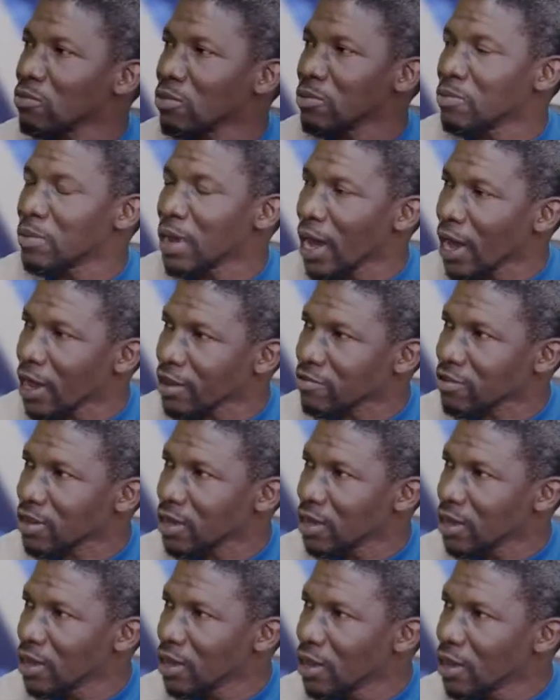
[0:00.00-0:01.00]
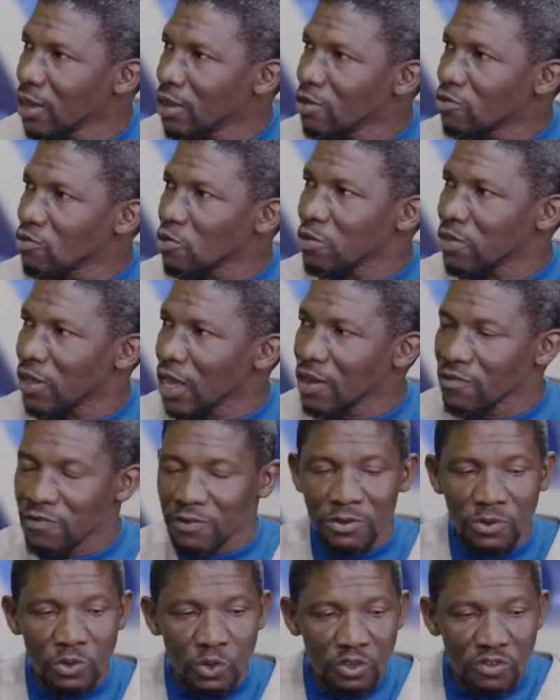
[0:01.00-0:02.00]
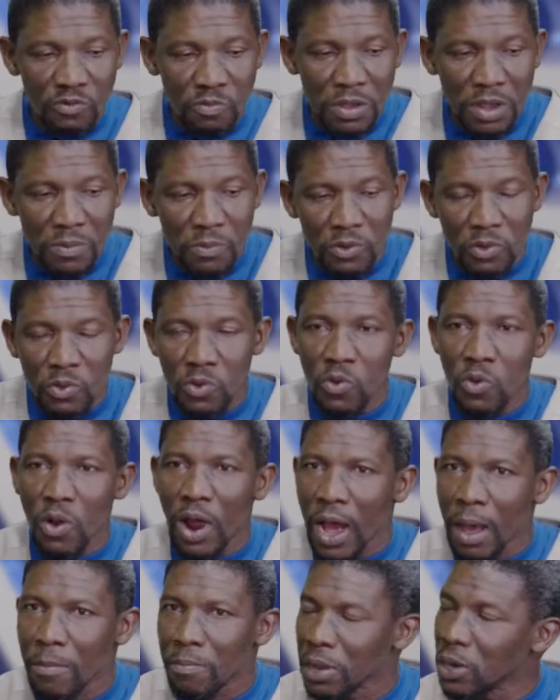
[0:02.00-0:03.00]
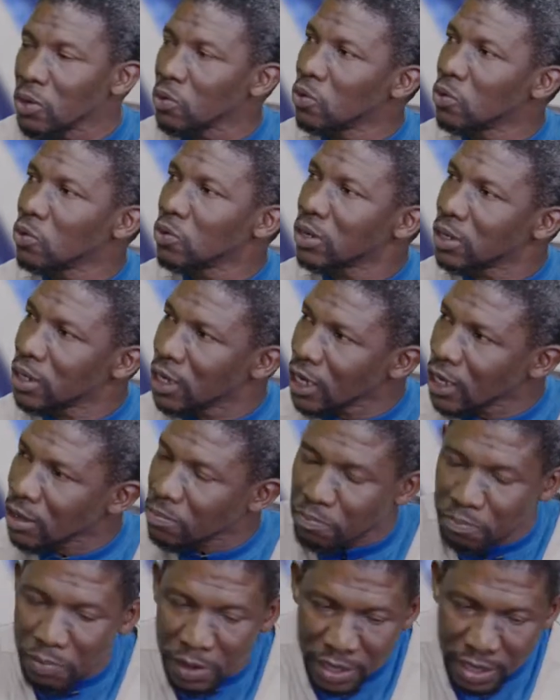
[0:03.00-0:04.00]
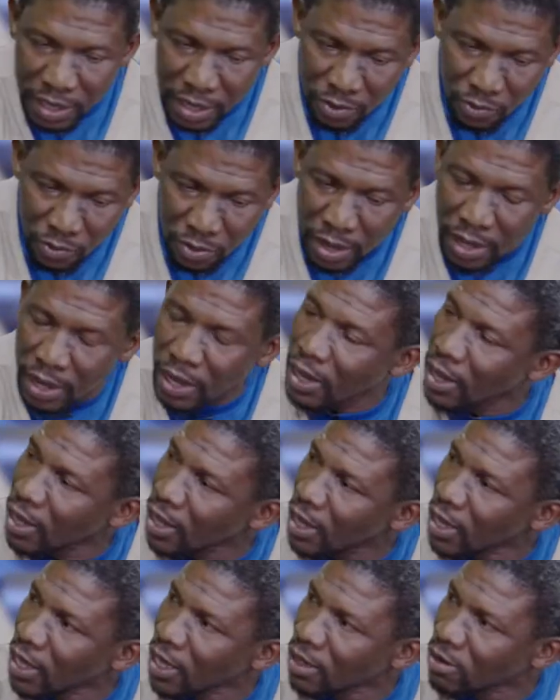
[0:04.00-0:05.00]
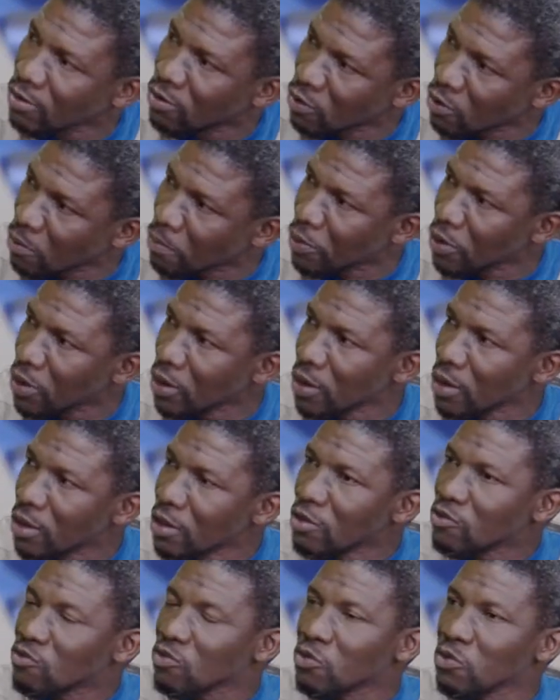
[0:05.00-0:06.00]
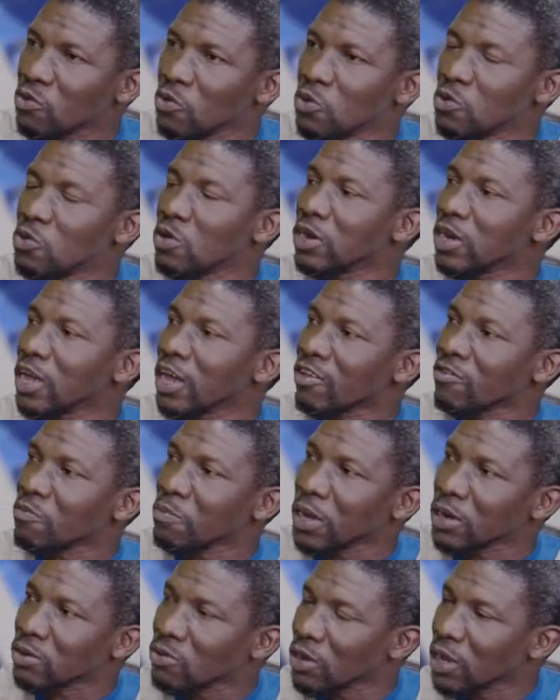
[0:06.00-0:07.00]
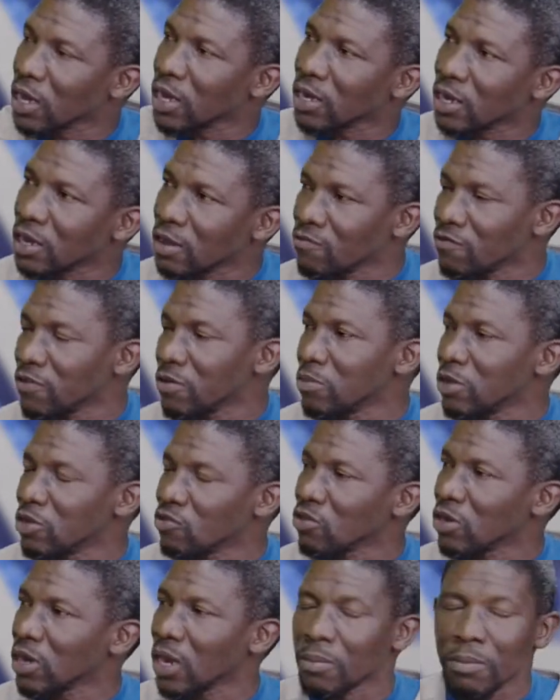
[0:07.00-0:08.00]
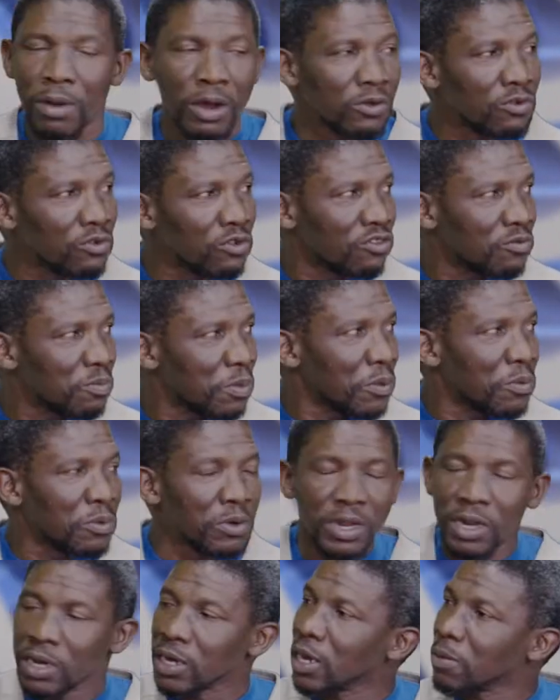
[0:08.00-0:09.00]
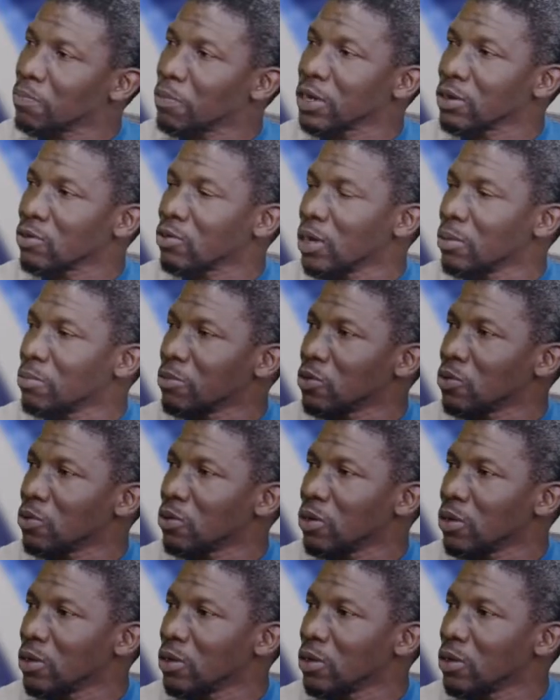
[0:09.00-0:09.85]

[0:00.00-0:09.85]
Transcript: will not be asked. So therefore, those people who are below that particular age group, so you don't expect to get information about those people in that particular module.